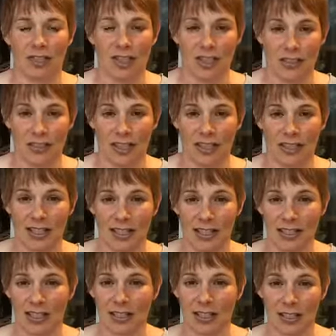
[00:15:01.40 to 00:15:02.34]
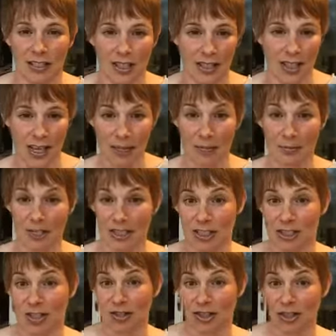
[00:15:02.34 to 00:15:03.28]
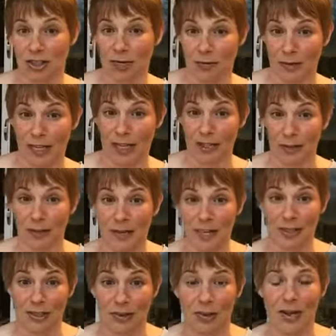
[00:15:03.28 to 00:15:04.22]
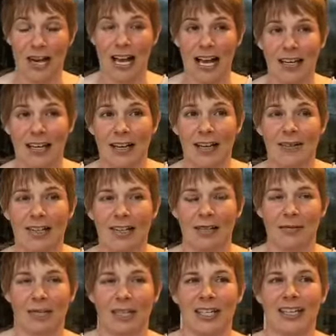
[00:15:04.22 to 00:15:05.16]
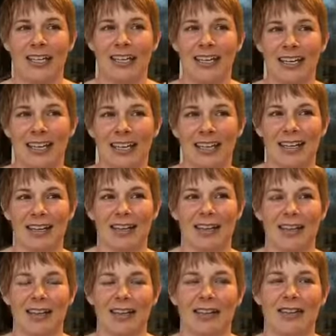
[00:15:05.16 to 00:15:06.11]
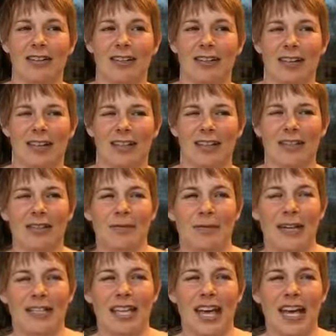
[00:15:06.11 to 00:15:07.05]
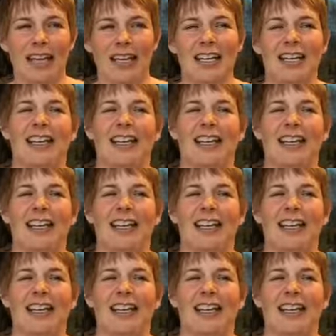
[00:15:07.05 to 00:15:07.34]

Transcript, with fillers: so excited. She's like, I'm going to snowshoe when I go back to Ohio. And I'm like, oh, I don't know about that.